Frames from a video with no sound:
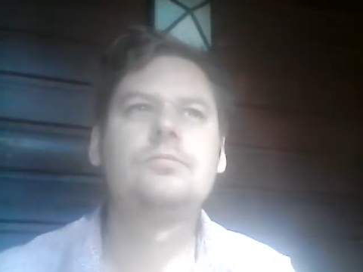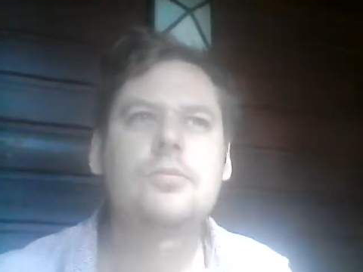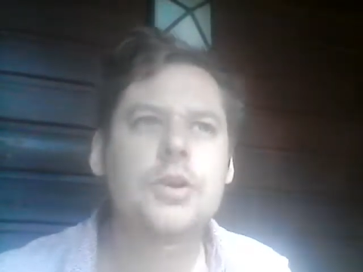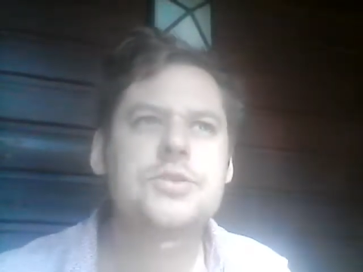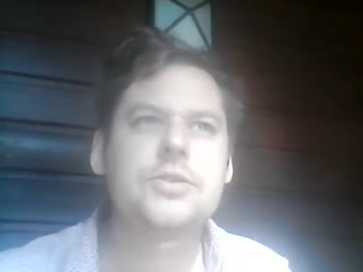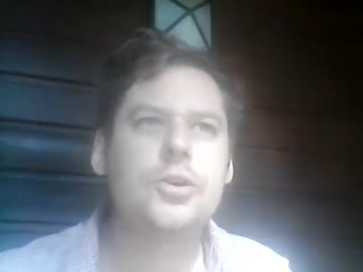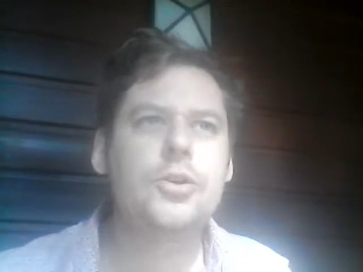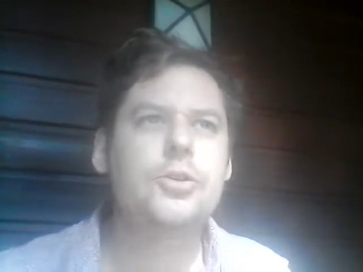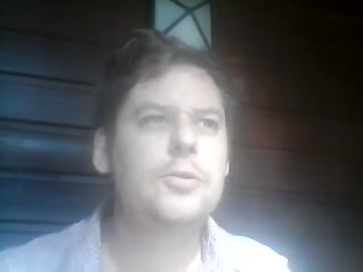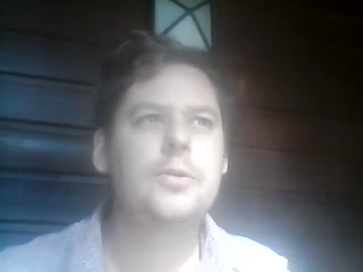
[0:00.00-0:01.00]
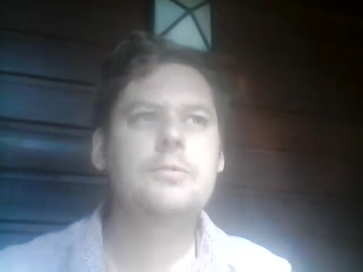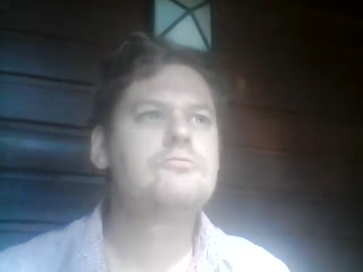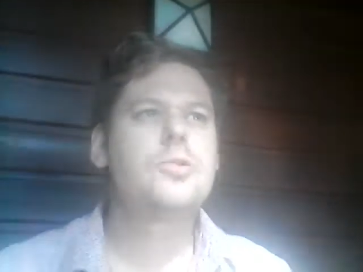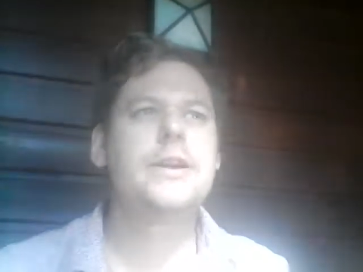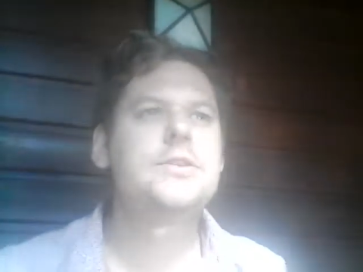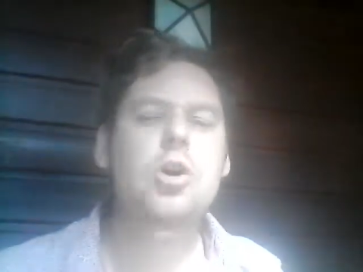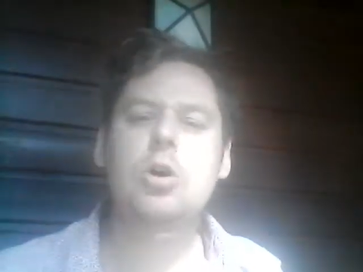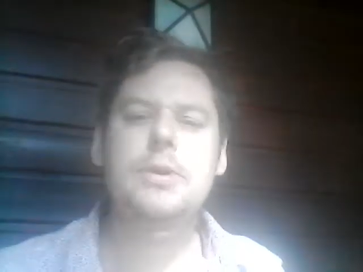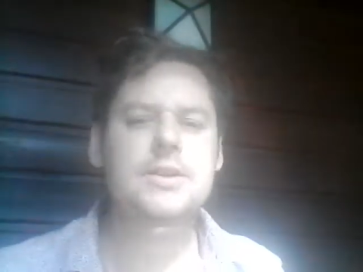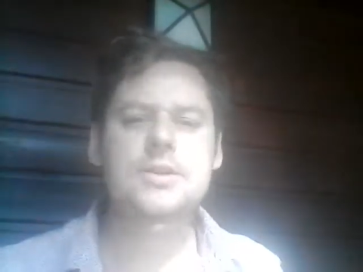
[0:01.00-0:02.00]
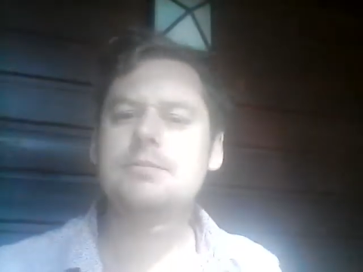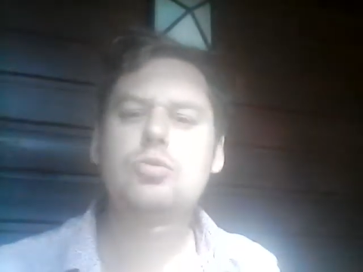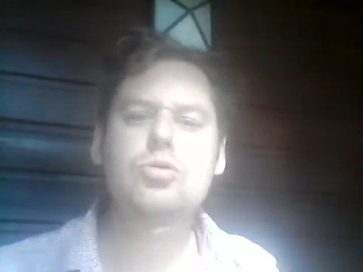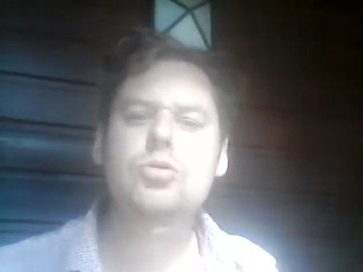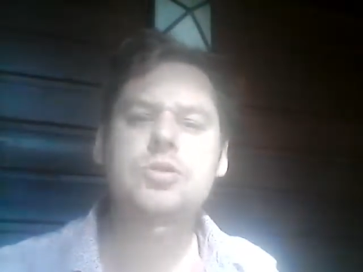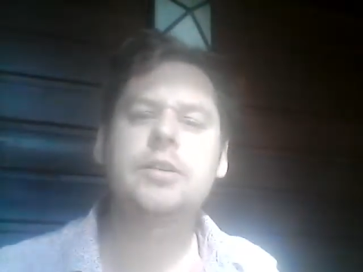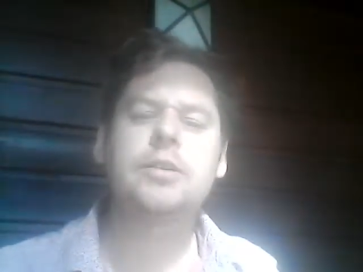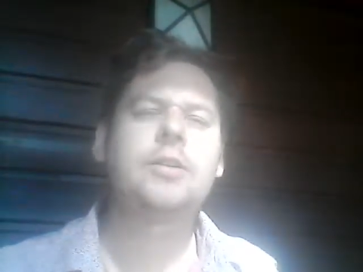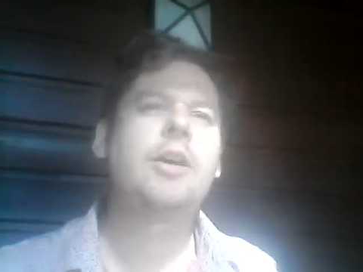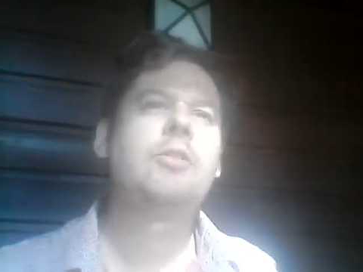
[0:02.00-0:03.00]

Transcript: person who reads comics and books and